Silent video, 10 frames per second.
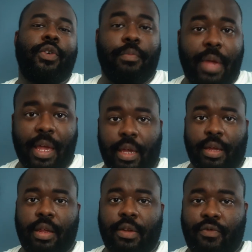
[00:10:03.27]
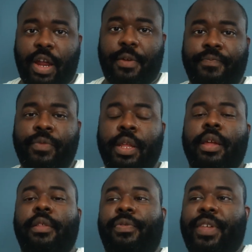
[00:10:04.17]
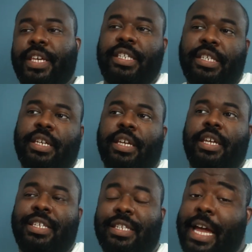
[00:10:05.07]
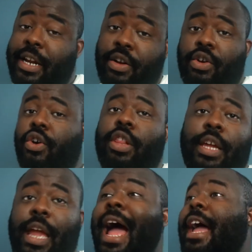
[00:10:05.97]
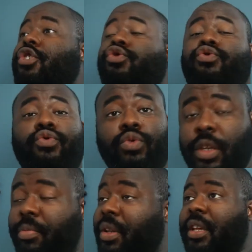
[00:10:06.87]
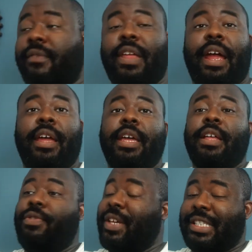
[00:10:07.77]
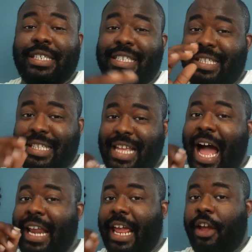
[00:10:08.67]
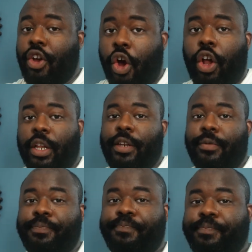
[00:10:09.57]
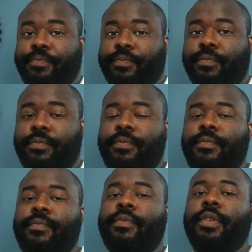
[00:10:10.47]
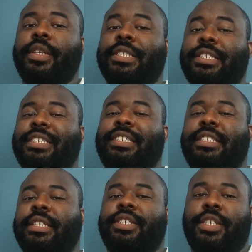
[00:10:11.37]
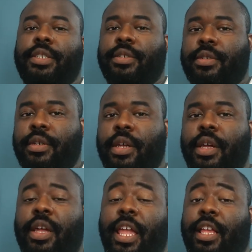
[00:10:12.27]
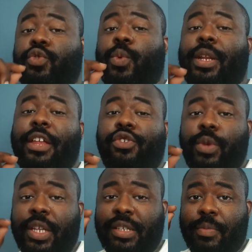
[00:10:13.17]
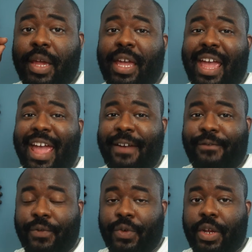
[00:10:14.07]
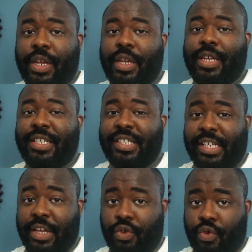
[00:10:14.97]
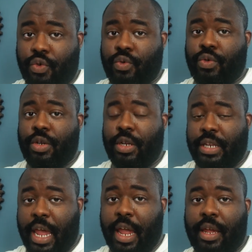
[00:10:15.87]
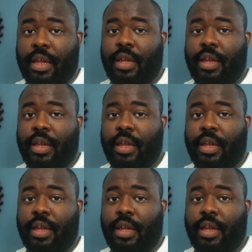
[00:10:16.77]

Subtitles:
are you making, right? This is not a calling. I truly believe that. This is not a calling. This is a decision. And it's one that you need to make every single day.